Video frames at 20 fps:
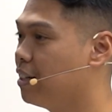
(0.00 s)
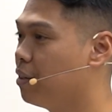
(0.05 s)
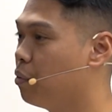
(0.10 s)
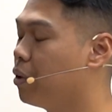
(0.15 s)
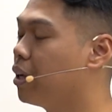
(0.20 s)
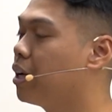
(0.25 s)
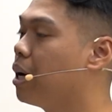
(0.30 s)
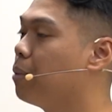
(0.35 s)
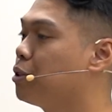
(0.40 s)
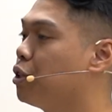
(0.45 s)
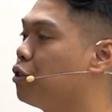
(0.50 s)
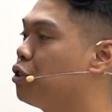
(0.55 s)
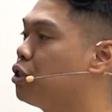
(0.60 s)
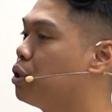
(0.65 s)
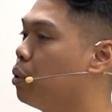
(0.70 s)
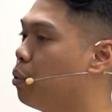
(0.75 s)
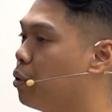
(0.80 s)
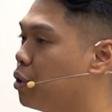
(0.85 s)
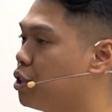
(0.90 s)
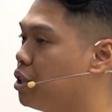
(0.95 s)
When it comes to
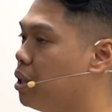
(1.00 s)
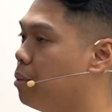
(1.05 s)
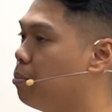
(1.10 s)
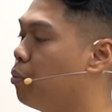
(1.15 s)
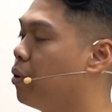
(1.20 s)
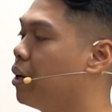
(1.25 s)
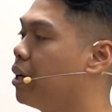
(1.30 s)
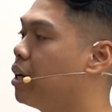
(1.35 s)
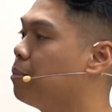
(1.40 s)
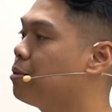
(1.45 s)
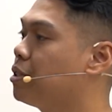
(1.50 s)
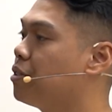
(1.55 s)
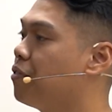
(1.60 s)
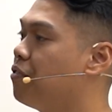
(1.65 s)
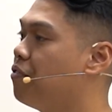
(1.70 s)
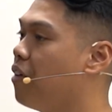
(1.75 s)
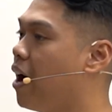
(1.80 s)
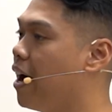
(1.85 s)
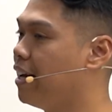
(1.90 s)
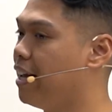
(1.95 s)
stewardship, when it comes to
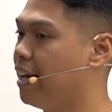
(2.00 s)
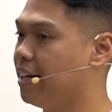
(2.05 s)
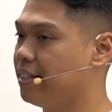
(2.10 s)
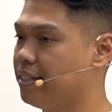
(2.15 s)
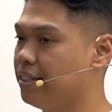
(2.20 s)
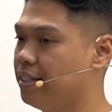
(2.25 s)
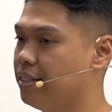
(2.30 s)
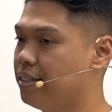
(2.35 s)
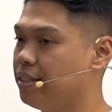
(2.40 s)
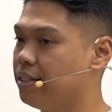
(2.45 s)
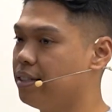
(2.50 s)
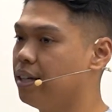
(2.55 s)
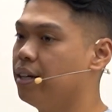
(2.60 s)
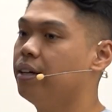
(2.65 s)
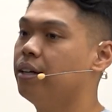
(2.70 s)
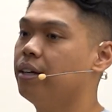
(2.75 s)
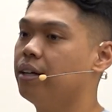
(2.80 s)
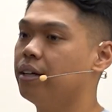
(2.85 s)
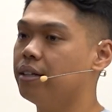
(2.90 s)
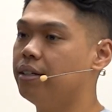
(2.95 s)
finances,
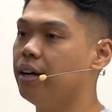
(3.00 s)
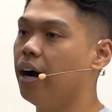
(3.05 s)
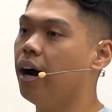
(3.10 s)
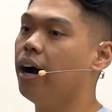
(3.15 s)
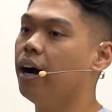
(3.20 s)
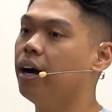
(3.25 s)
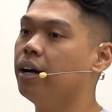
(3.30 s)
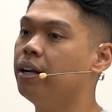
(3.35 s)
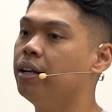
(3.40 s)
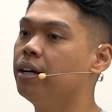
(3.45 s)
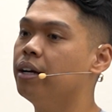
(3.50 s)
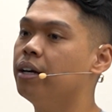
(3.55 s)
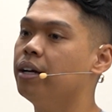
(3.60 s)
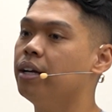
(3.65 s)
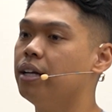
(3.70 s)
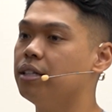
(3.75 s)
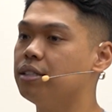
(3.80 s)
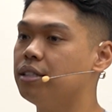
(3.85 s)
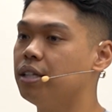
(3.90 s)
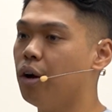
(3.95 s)
God
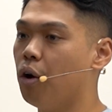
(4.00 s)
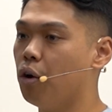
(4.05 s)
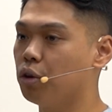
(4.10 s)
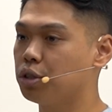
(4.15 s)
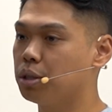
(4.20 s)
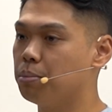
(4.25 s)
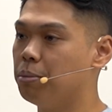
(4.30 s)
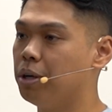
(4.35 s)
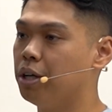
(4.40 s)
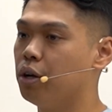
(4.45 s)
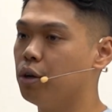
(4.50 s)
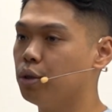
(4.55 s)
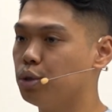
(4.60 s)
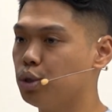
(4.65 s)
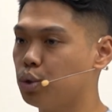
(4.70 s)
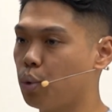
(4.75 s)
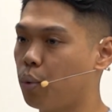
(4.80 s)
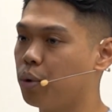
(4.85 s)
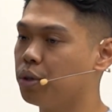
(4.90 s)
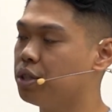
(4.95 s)
is the ultimate
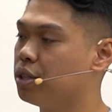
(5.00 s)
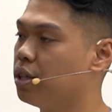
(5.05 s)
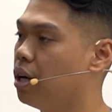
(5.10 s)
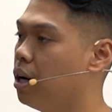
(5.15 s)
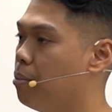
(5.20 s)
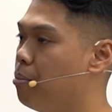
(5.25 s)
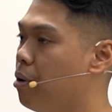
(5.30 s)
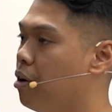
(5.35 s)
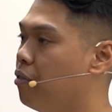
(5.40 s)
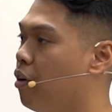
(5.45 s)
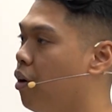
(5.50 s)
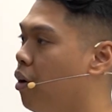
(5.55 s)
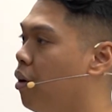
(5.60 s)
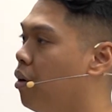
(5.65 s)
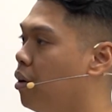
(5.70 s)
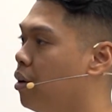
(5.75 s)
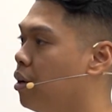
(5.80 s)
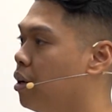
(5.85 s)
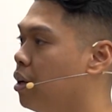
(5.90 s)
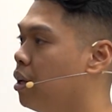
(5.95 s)
source above
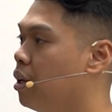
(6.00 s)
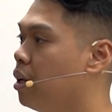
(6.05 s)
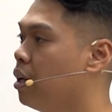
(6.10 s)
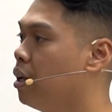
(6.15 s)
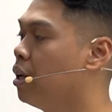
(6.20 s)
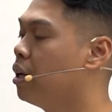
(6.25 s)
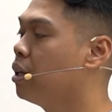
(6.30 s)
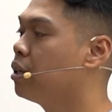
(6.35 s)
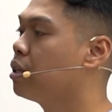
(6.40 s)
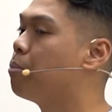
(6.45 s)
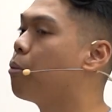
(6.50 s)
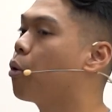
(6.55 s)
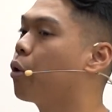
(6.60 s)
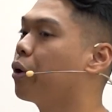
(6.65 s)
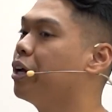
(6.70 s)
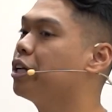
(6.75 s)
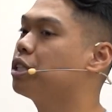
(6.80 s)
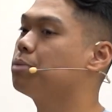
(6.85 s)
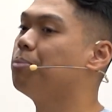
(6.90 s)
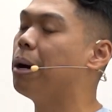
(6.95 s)
all. The
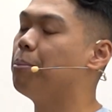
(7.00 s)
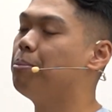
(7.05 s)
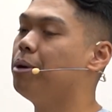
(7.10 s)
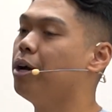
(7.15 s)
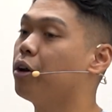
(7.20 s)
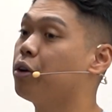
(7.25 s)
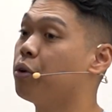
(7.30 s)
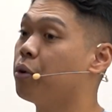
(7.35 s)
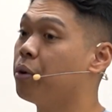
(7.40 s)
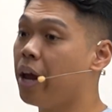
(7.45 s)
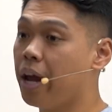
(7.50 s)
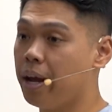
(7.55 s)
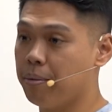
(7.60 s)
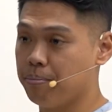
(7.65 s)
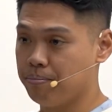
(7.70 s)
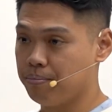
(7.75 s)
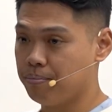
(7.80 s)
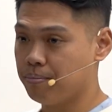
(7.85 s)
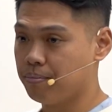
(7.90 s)
mortgage might be on your name.